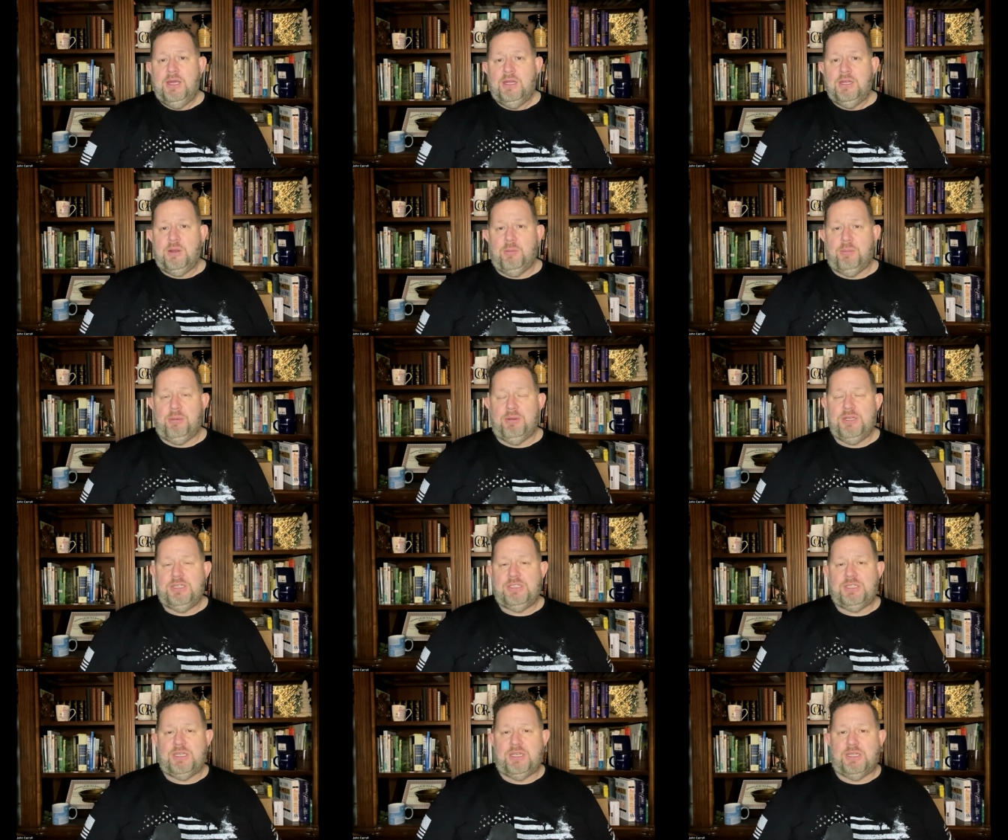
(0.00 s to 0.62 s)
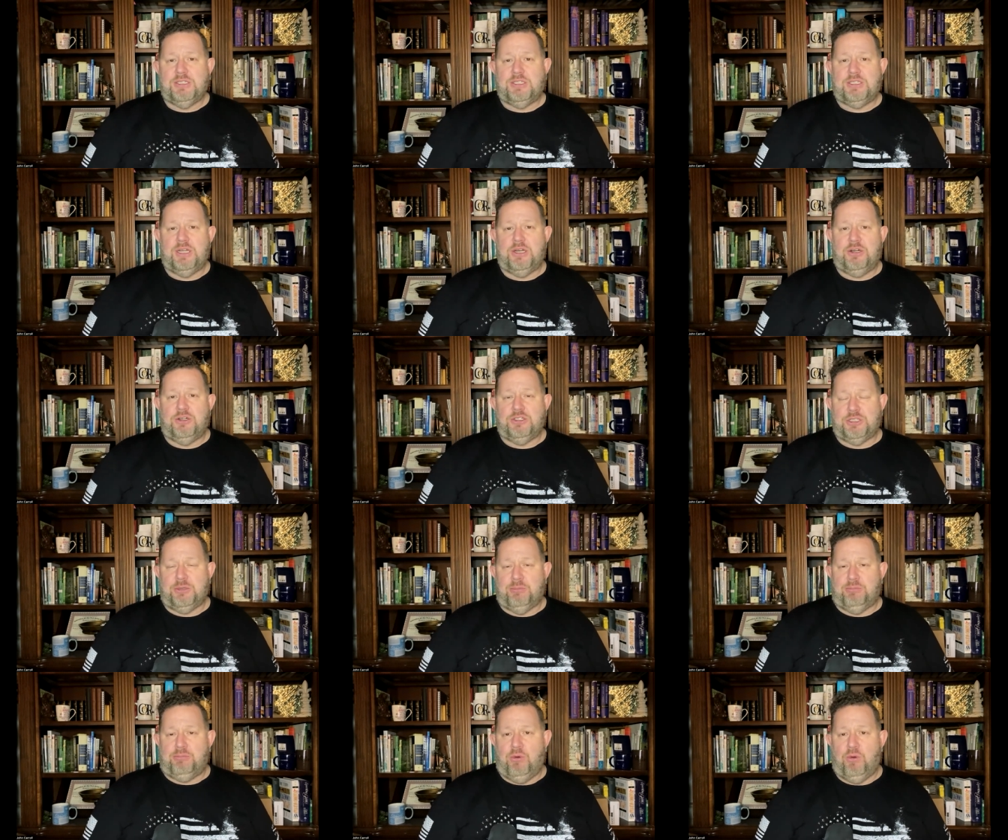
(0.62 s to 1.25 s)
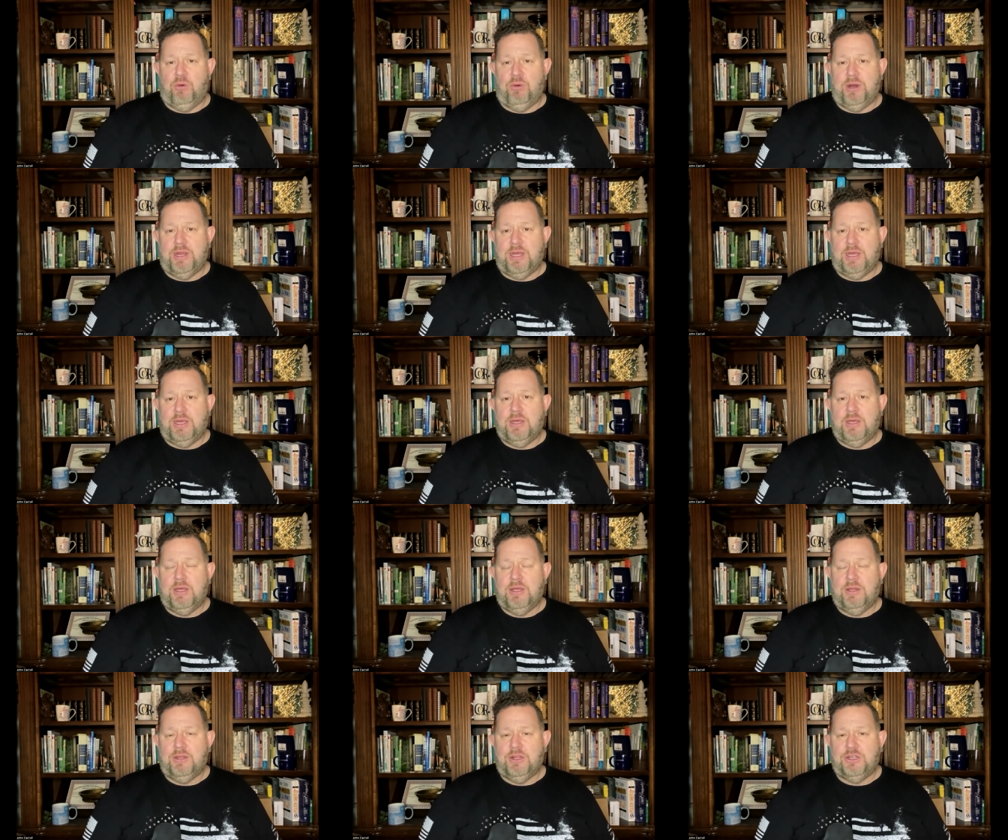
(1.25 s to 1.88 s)
to please consider
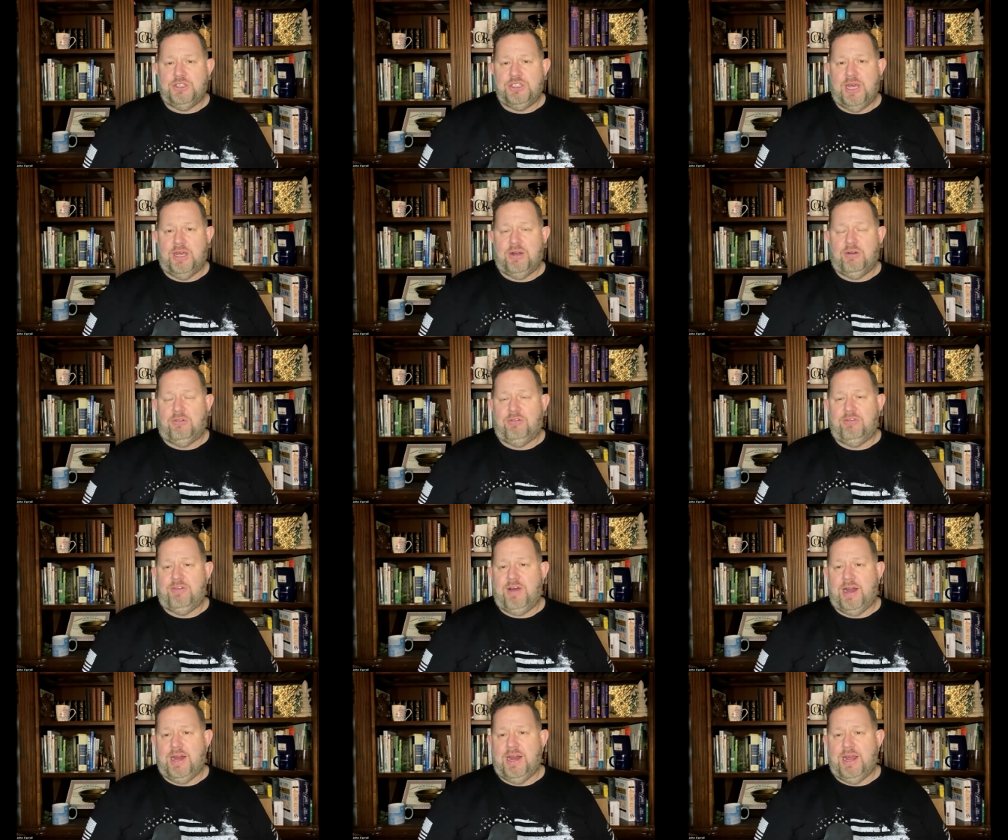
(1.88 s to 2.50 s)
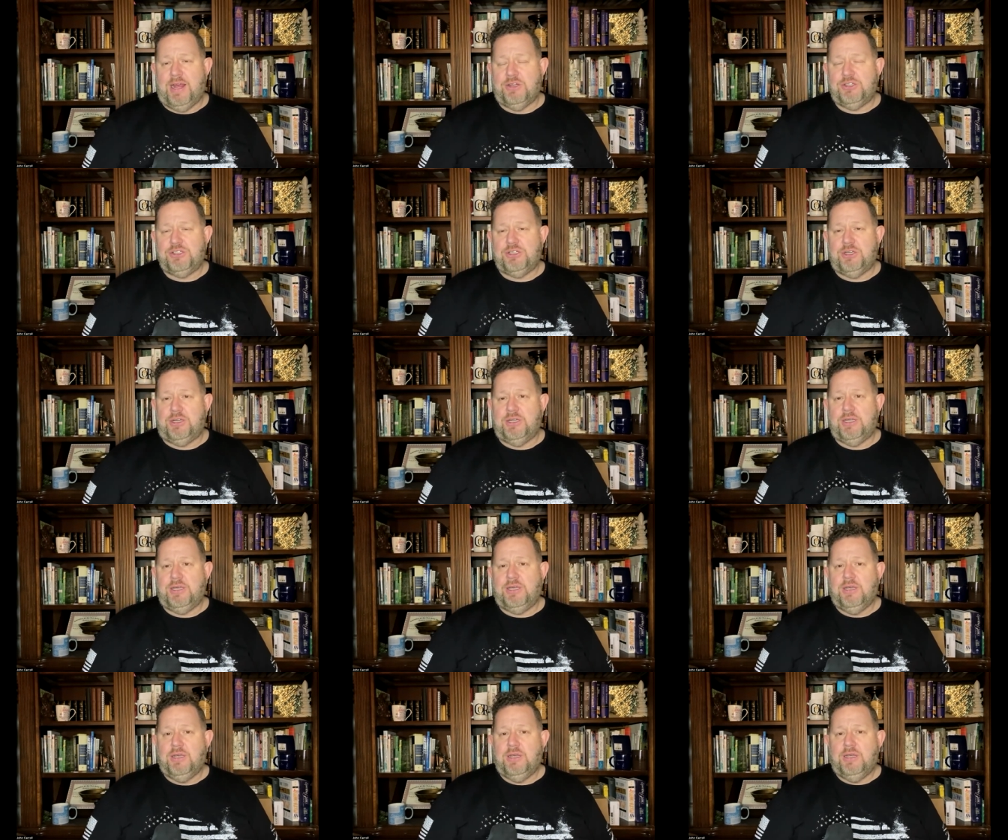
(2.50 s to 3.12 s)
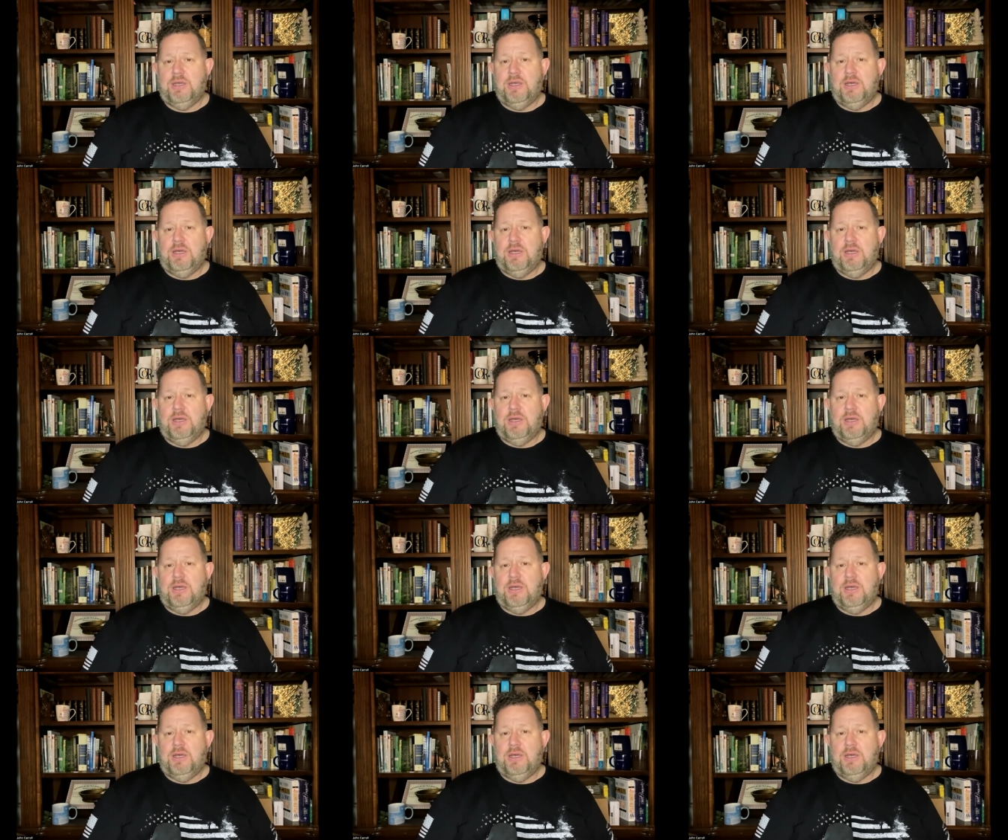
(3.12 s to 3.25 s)
supporting the channel financially.